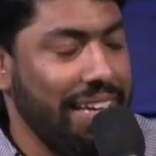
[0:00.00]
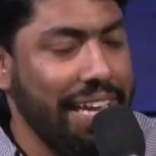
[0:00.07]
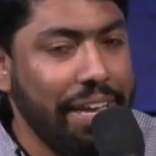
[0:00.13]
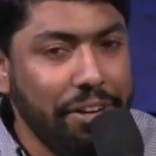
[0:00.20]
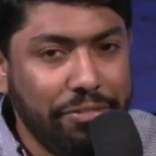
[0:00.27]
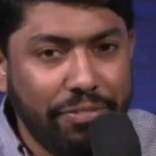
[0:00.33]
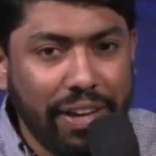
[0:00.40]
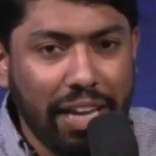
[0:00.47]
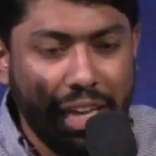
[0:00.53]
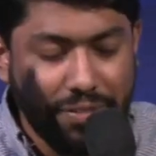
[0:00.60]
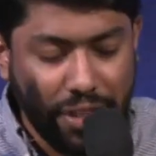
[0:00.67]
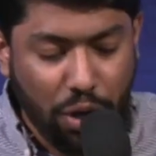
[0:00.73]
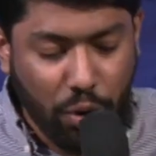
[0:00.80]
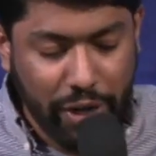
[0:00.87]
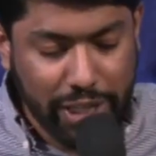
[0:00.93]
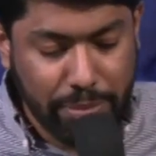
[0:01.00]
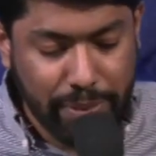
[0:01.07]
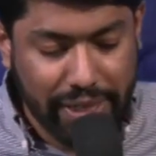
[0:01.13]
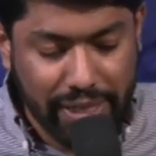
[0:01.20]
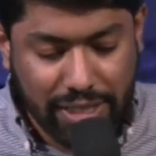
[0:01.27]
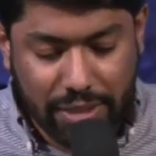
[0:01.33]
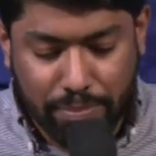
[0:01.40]
Infilling of the Holy
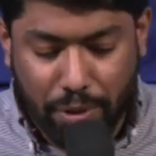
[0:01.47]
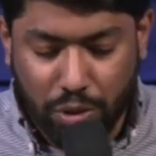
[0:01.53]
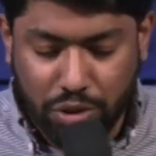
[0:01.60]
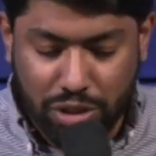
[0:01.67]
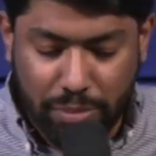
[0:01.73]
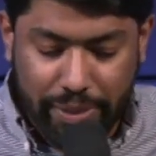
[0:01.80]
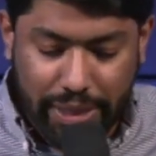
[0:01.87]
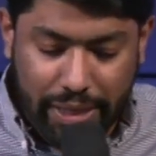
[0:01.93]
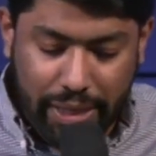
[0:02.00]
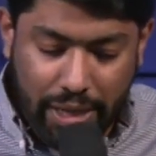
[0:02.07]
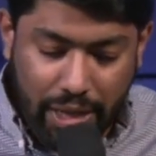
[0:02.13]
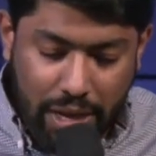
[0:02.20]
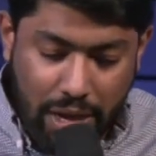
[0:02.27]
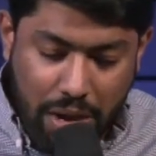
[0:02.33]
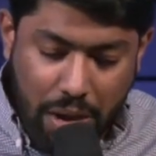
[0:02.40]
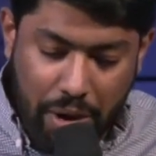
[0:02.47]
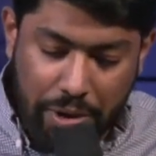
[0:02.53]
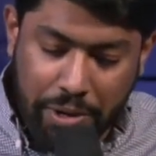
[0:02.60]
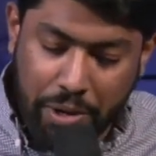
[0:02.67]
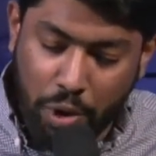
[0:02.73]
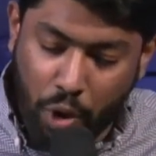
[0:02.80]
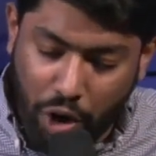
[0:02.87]
Spirit is supposed to be a
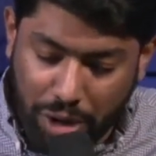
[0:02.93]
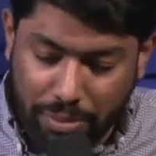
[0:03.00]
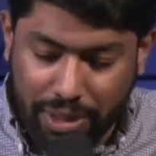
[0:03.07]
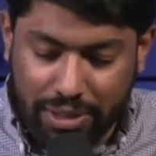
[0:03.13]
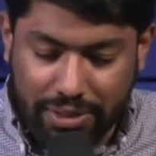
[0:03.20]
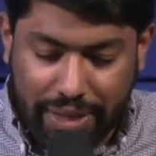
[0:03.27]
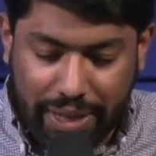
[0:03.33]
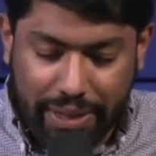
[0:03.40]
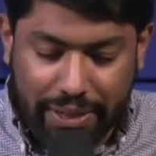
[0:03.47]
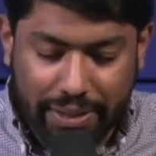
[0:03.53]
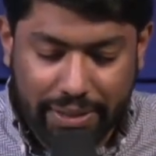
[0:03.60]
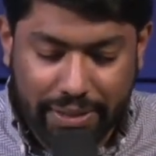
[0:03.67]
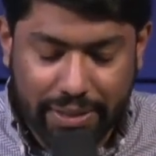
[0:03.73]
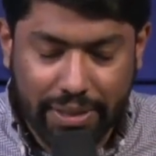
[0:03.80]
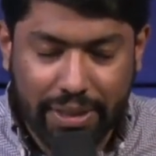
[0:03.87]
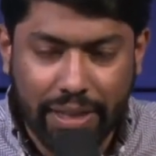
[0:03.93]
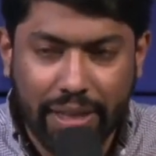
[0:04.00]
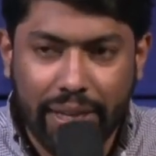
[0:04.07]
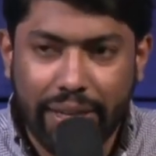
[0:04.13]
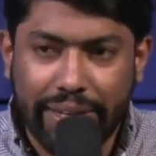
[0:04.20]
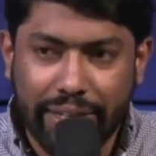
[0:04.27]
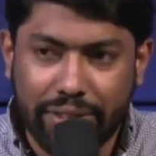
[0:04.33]
normal thing
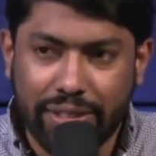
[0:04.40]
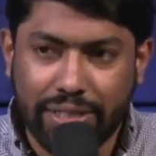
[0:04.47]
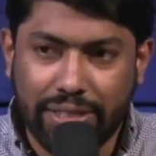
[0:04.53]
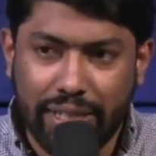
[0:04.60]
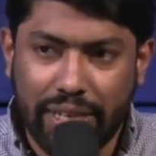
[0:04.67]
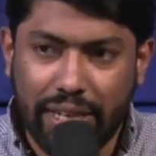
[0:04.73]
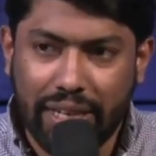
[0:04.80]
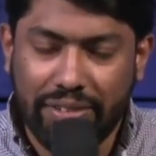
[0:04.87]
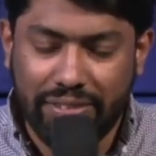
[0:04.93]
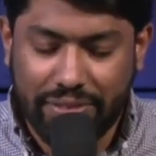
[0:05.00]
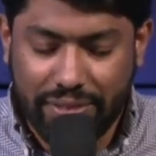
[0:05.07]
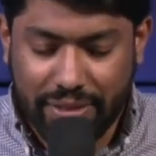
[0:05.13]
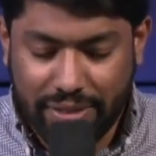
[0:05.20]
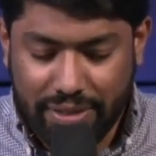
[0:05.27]
in Christian life.